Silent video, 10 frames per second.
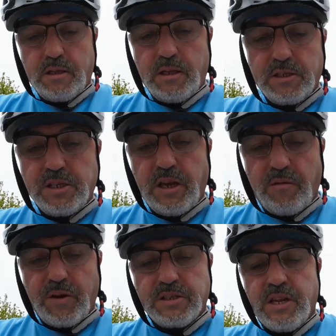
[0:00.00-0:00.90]

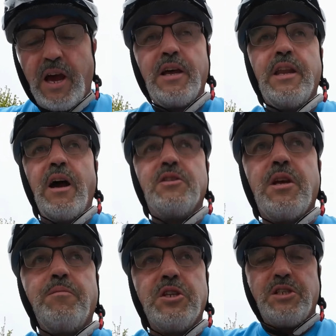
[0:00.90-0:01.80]
let Now, now
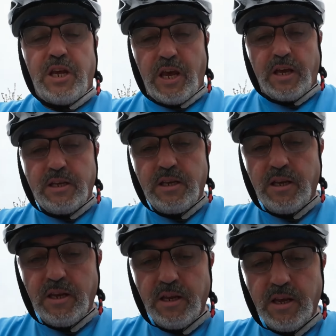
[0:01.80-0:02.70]
it's up to 10.
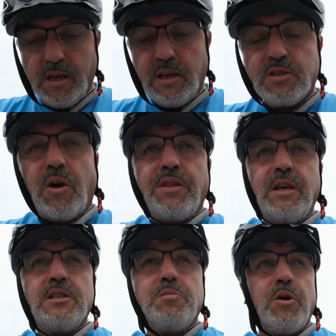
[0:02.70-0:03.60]
So I
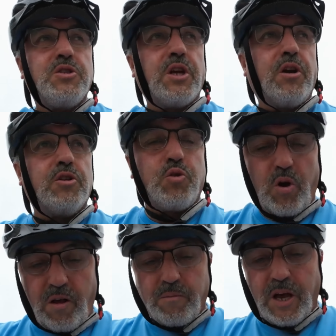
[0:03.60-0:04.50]
think it's supposed to go
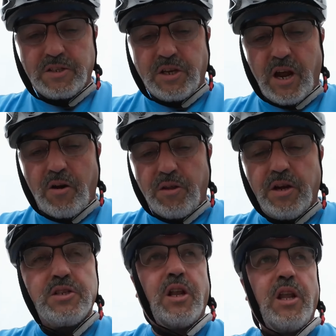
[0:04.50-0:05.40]
12 miles an hour.
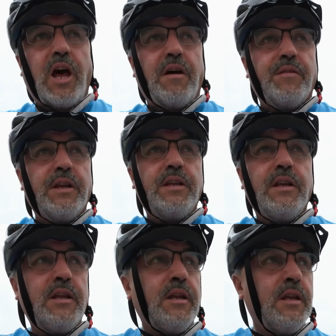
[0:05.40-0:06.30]
There's 11.
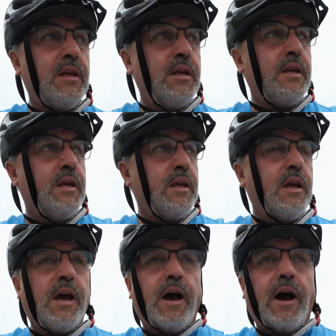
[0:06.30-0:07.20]

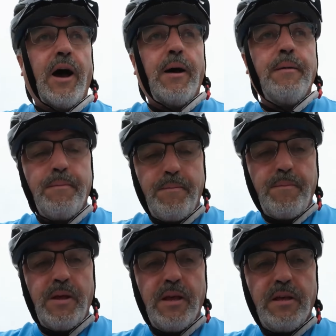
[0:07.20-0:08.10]
Uh,
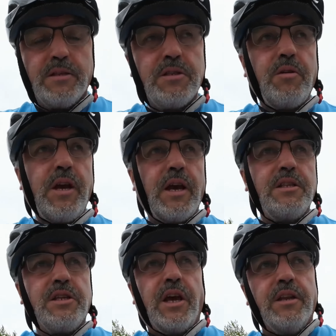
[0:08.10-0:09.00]
so yeah,
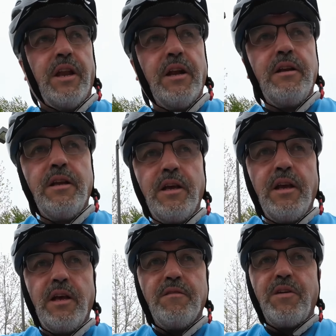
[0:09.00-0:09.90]
it's getting there.
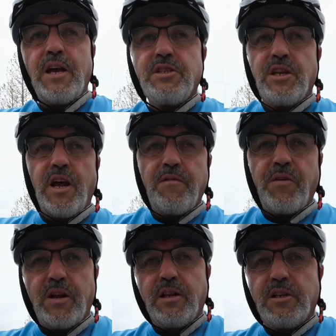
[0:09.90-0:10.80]
Fast enough
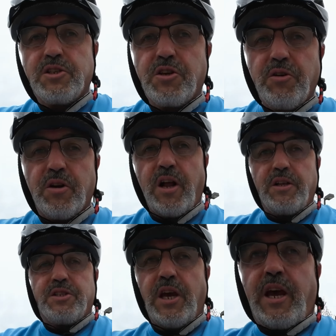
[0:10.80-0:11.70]
on a little scooter, I'll
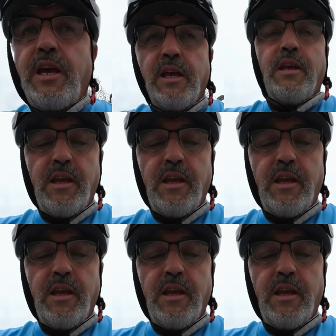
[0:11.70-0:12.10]
say.